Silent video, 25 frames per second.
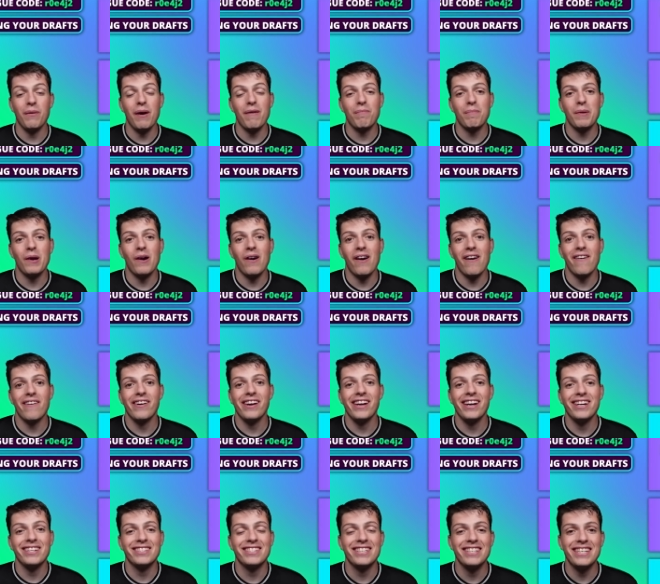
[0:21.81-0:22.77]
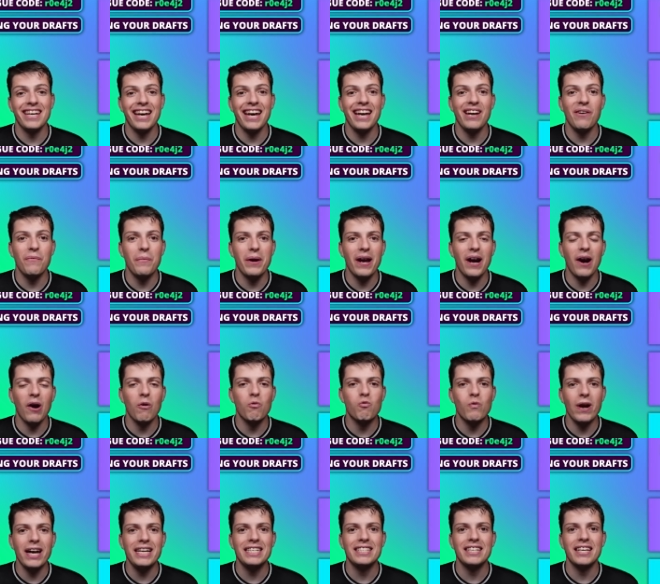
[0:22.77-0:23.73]
FPL Harry here, and today we are
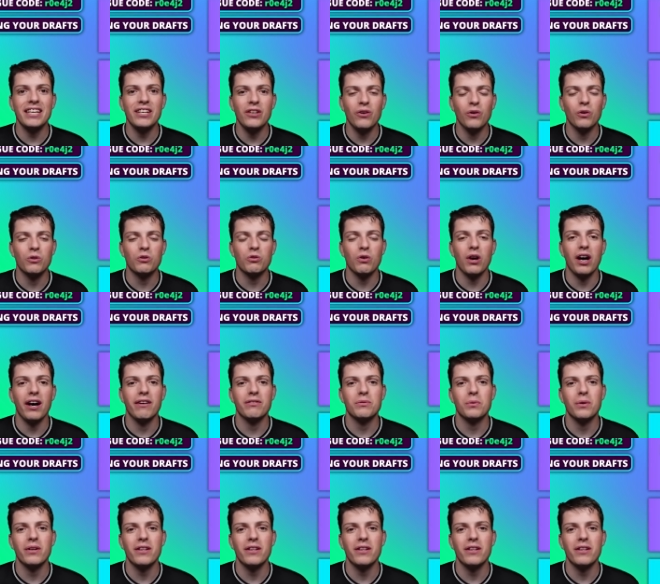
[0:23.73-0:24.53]
rating your drafts,